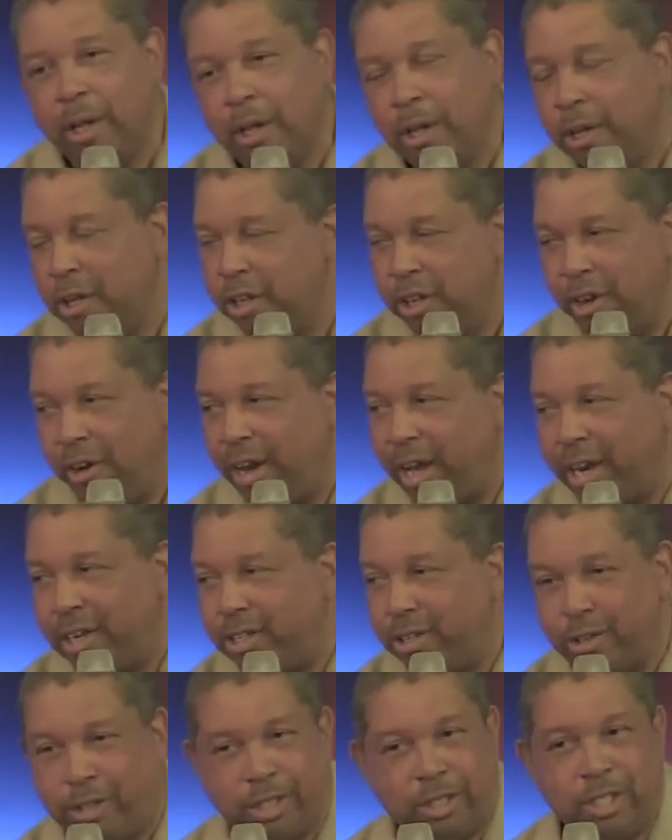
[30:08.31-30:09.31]
Your
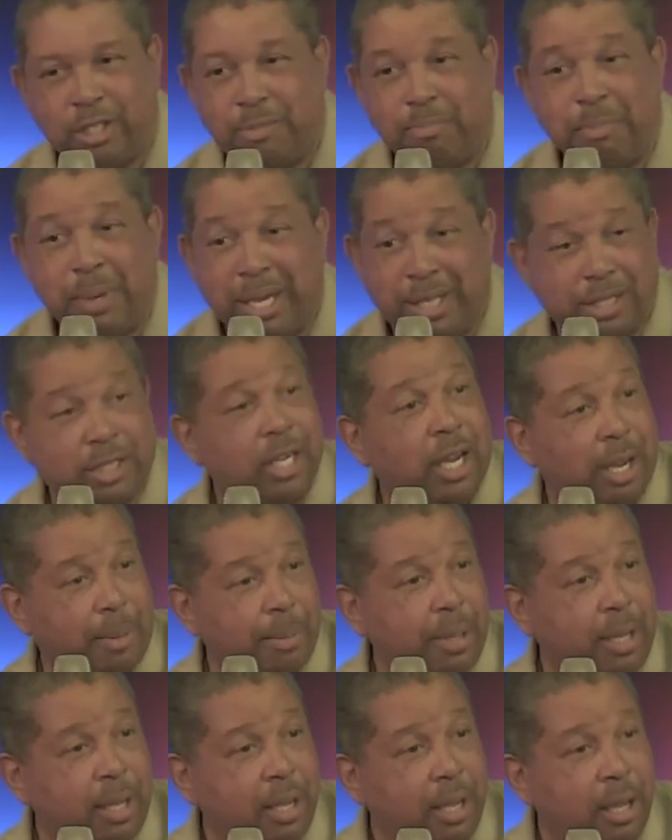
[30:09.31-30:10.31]
attitude is just messed up.
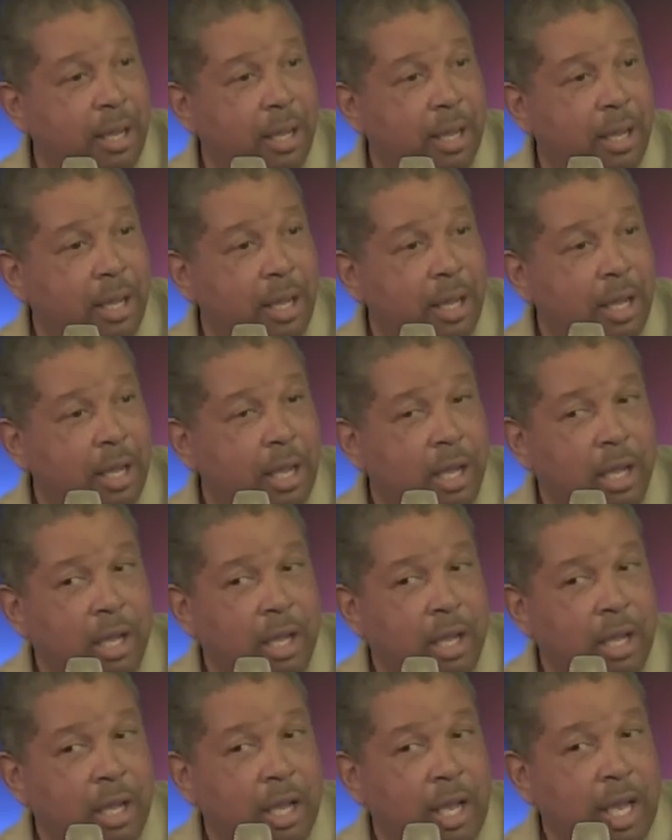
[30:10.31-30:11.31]

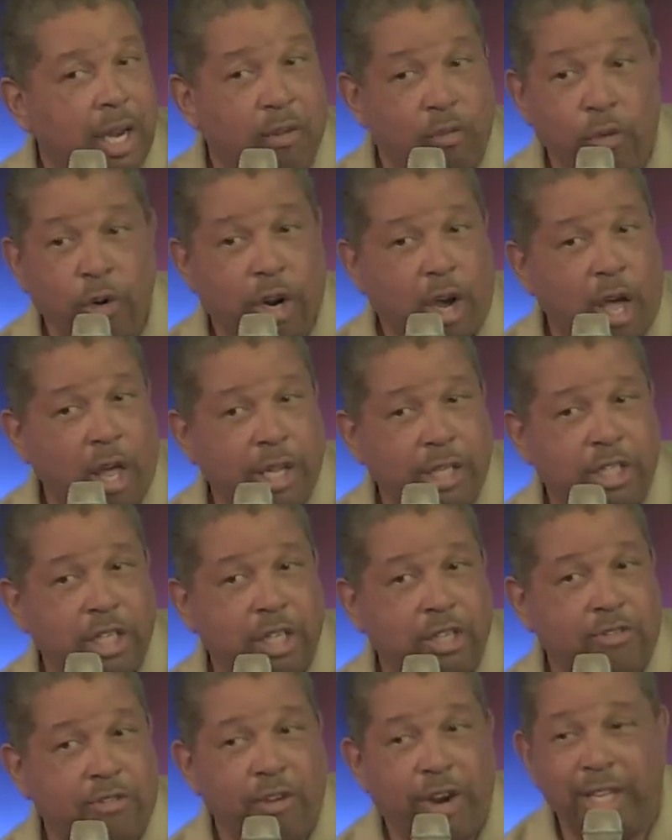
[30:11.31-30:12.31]
And if we are calling each other's
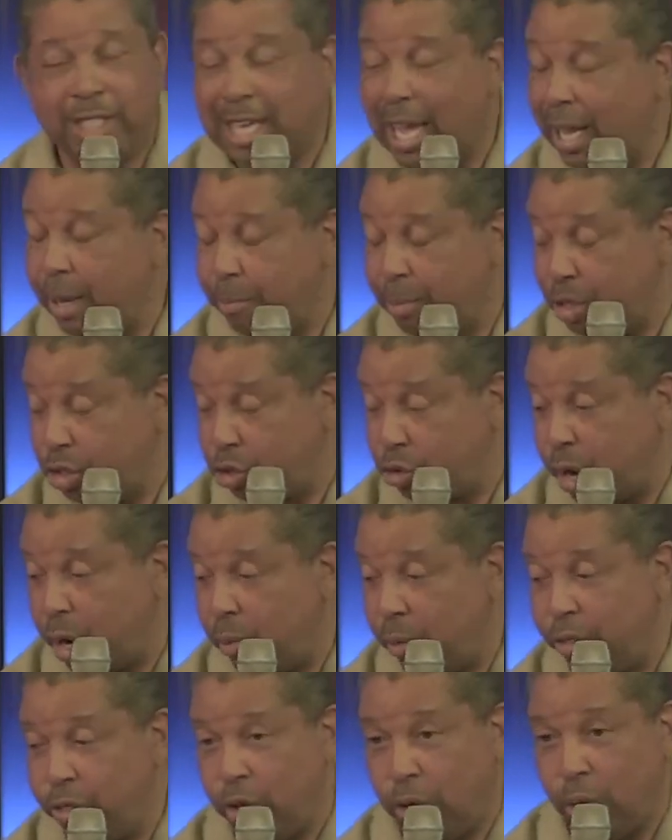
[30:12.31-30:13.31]
friends, I can be straight
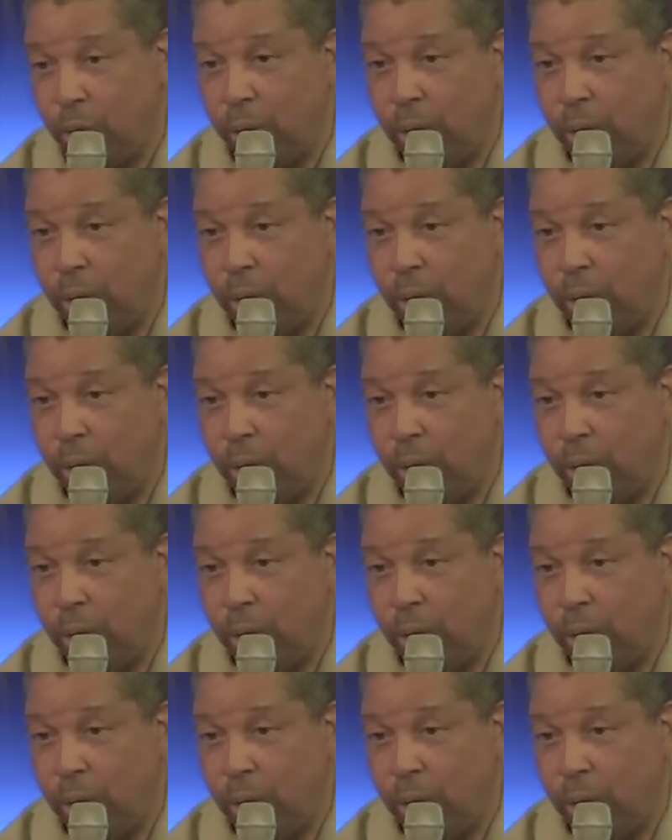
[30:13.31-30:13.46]
with you.